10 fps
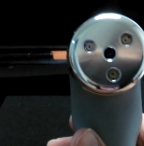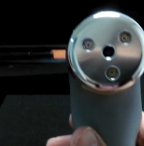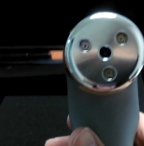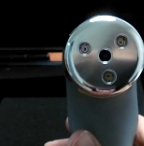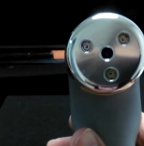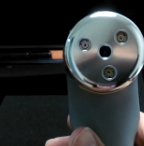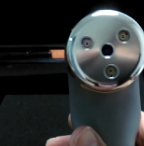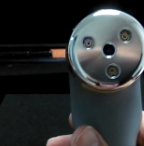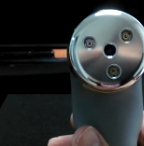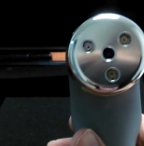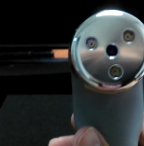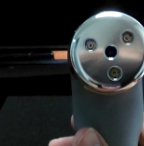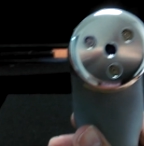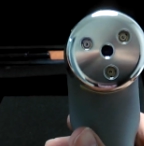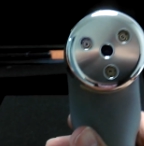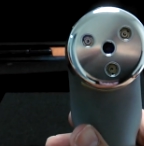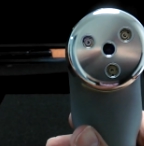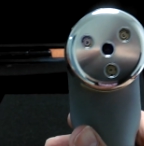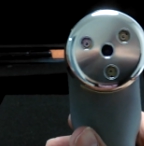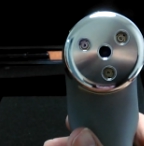and encouraging blood flow to the
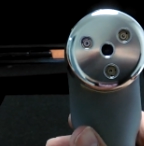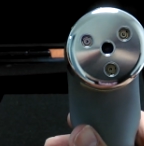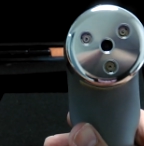damaged tissue.